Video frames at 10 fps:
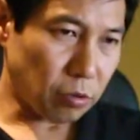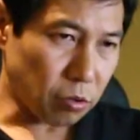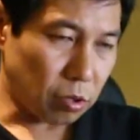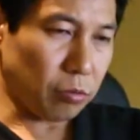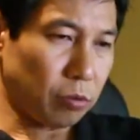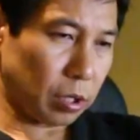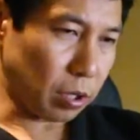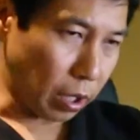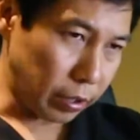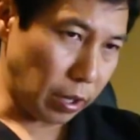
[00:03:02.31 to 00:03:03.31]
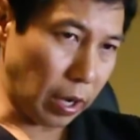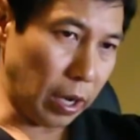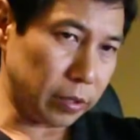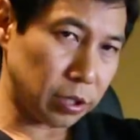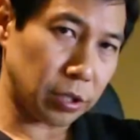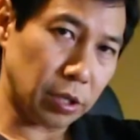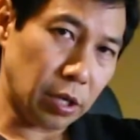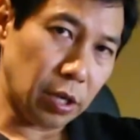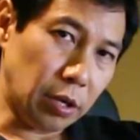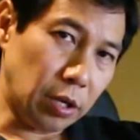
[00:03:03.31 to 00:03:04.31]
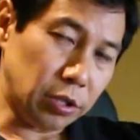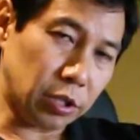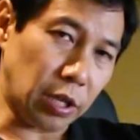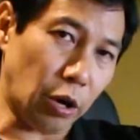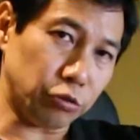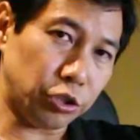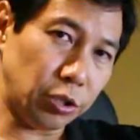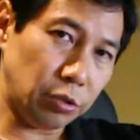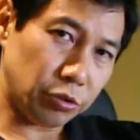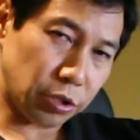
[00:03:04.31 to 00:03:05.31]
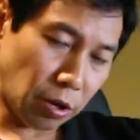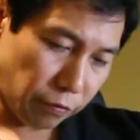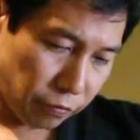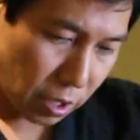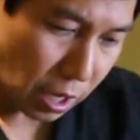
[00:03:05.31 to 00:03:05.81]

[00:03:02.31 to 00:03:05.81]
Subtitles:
or you're working like that, slouching yourself.